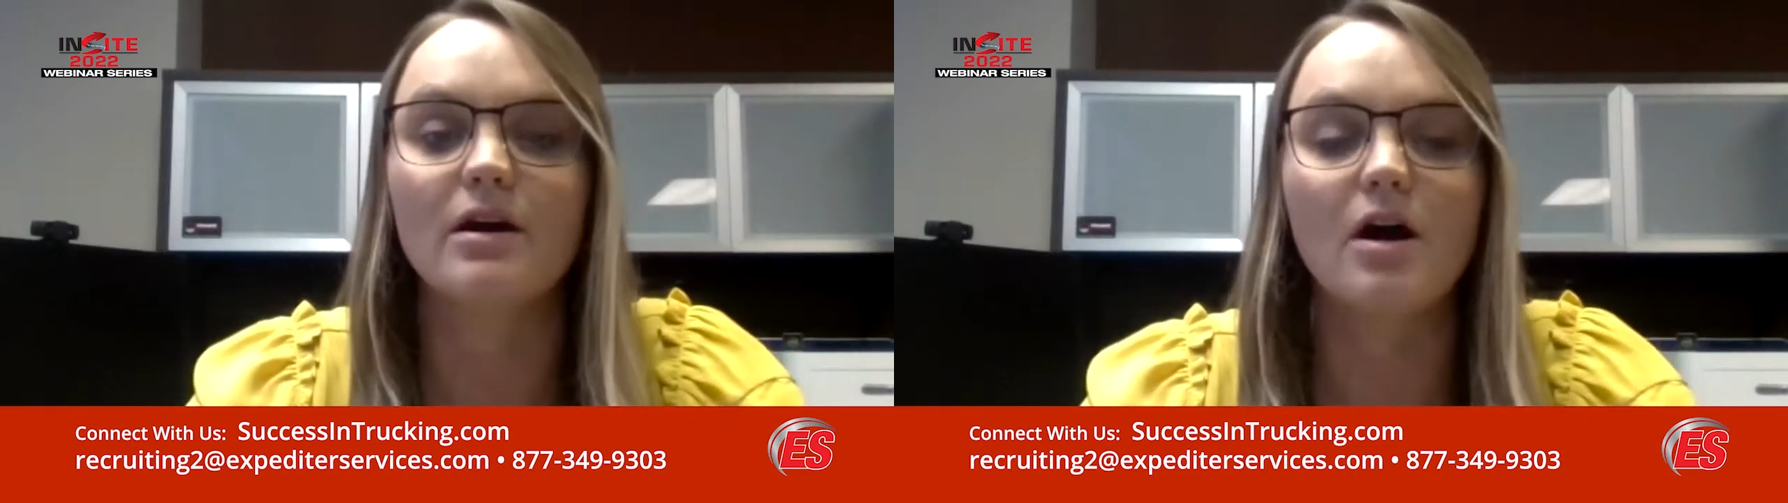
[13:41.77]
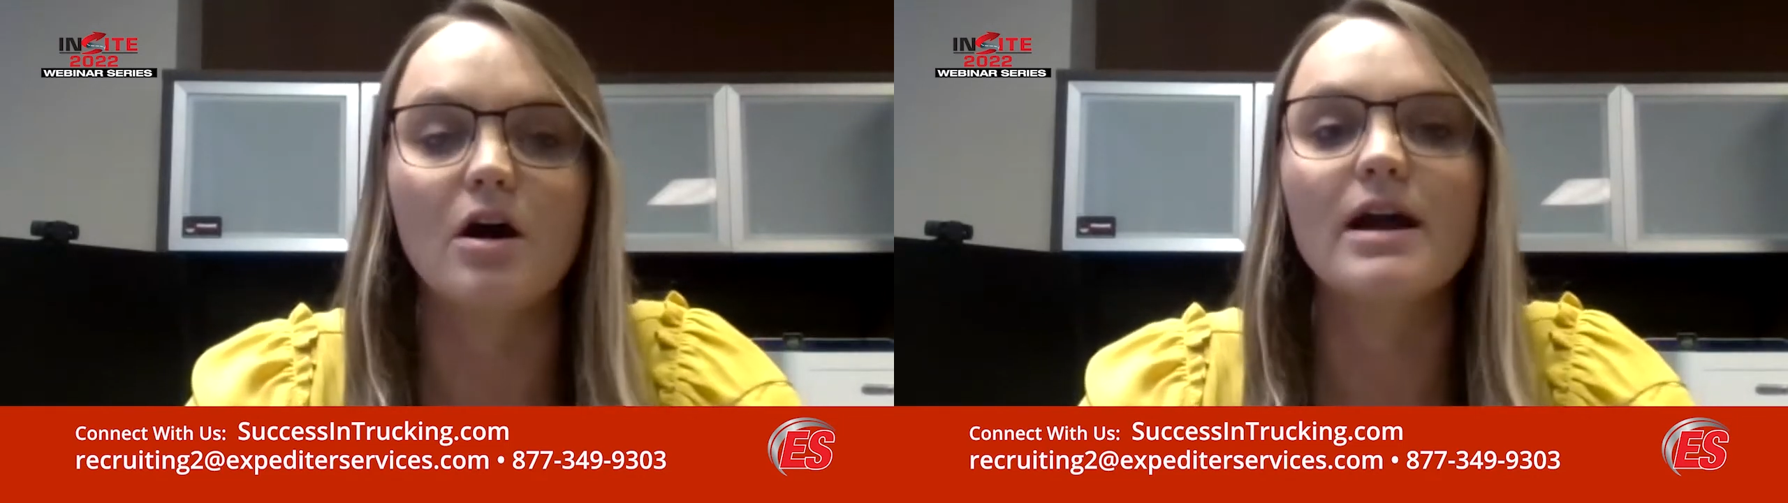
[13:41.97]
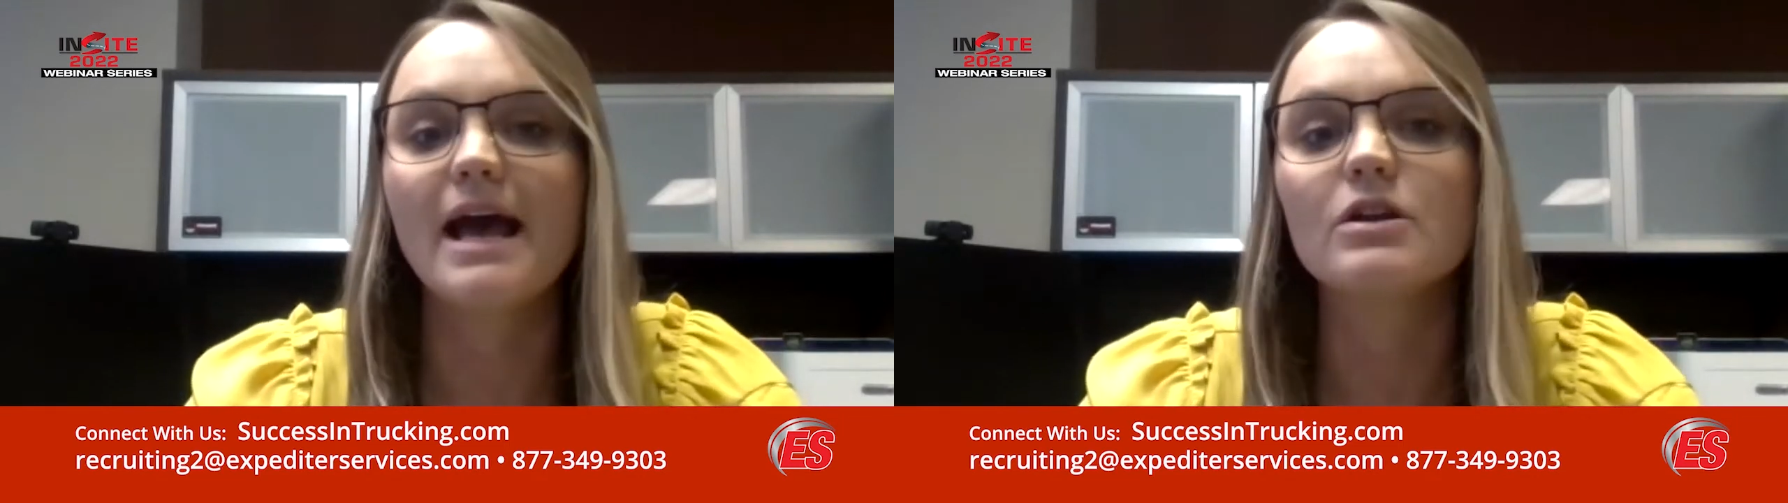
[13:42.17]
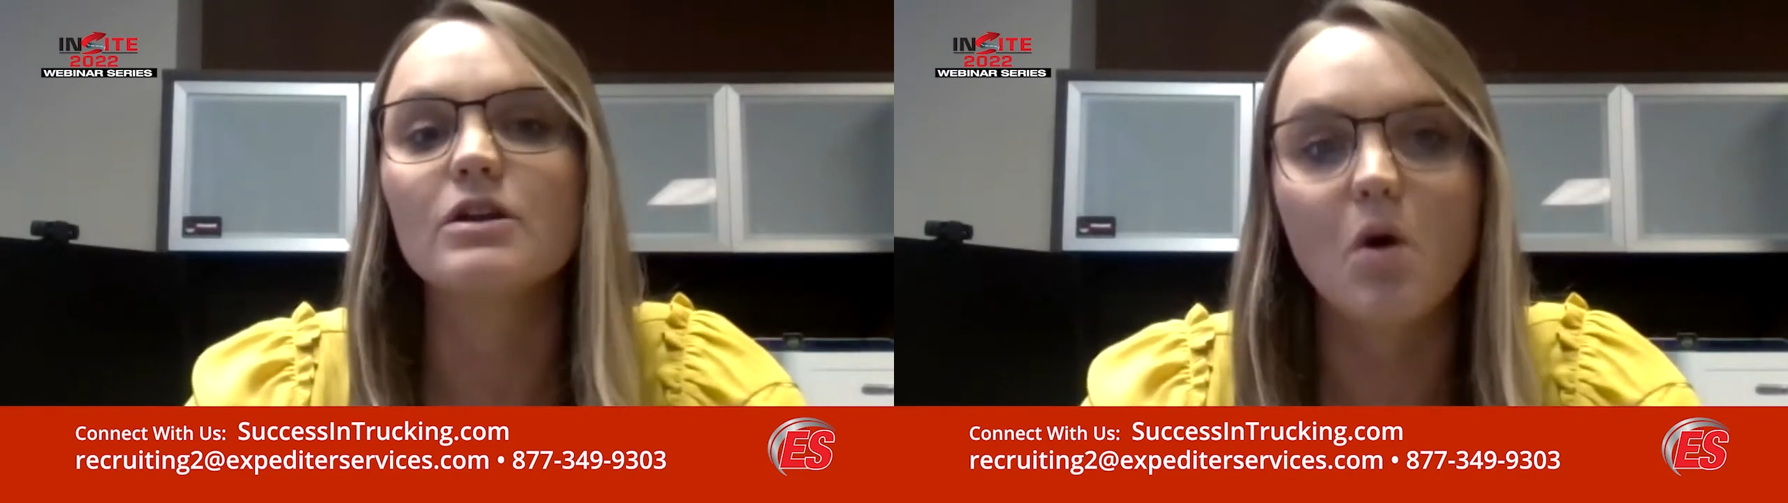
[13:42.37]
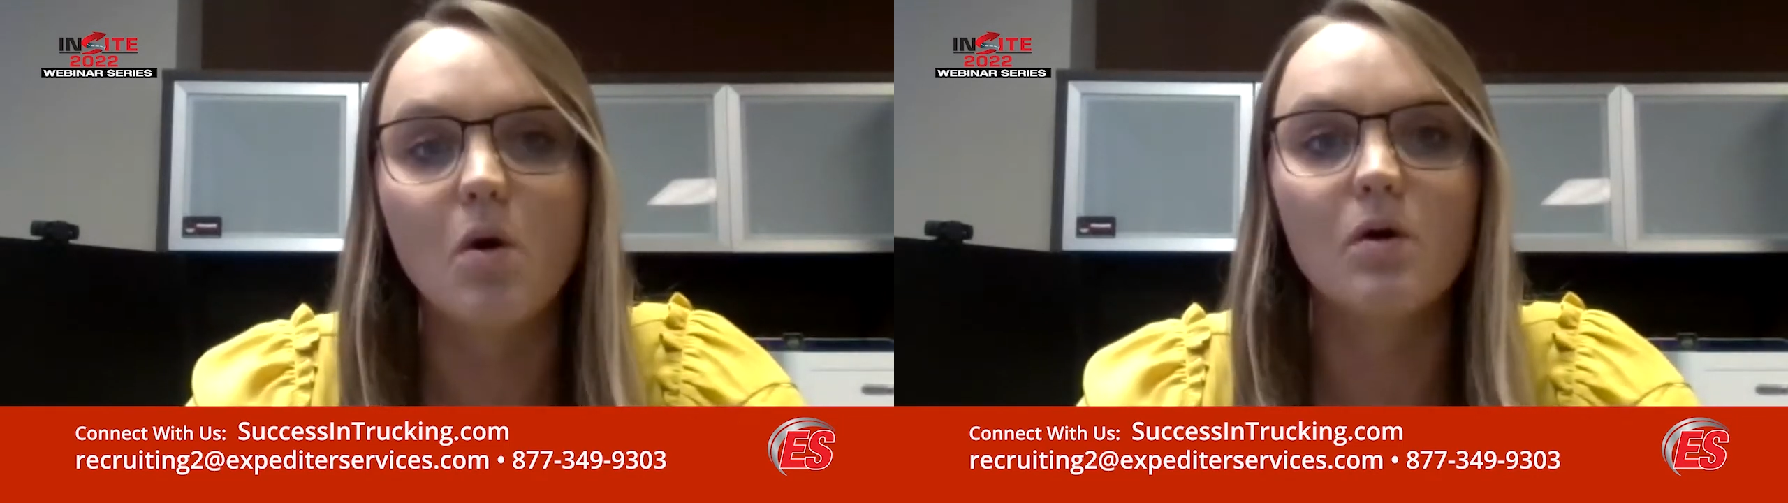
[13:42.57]
our end
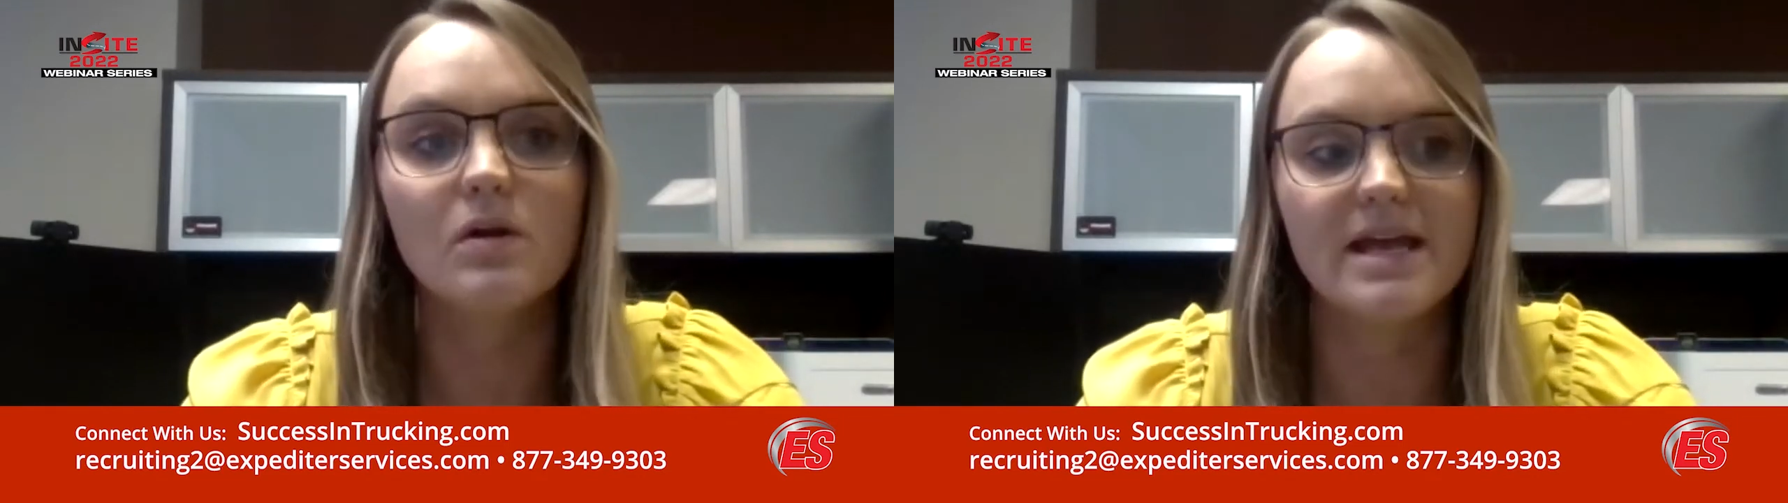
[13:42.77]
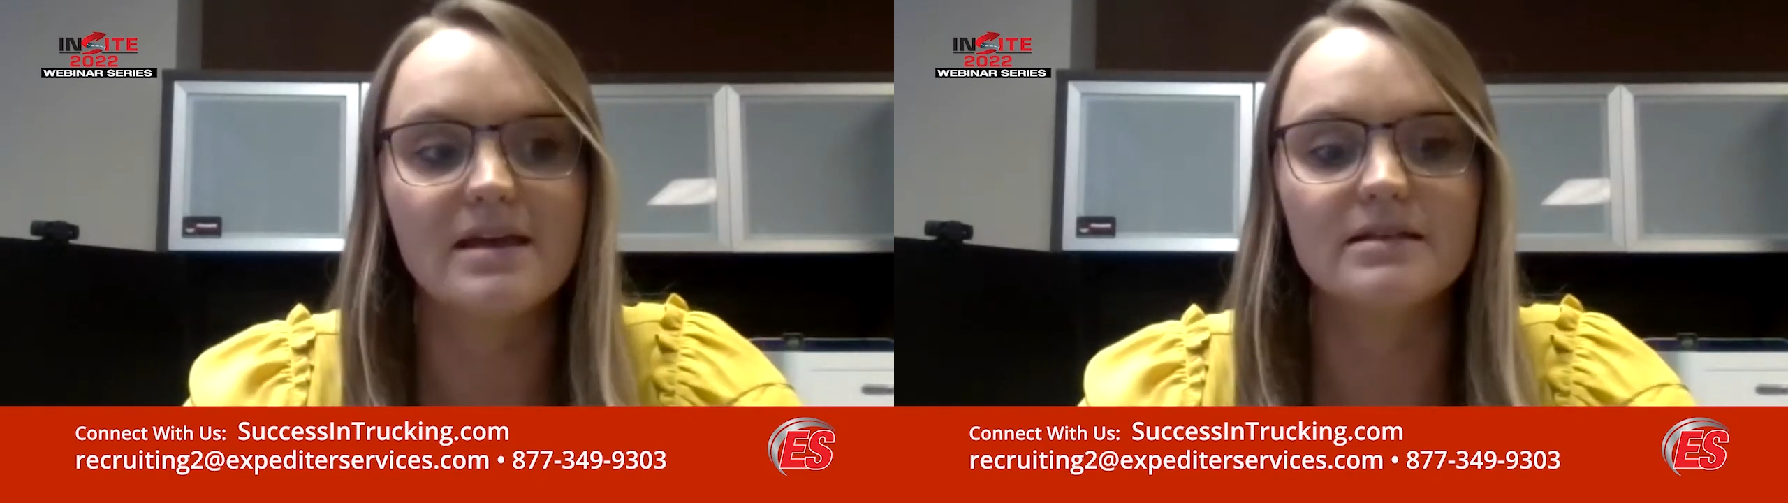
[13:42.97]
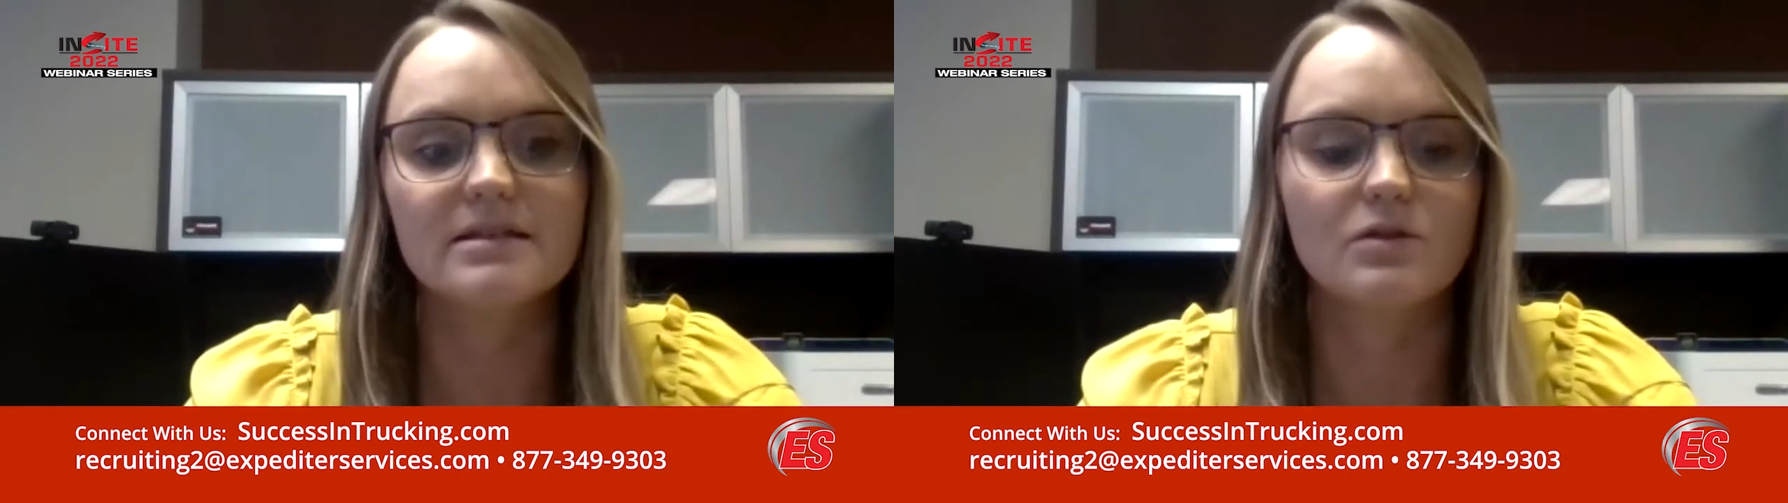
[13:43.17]
goal is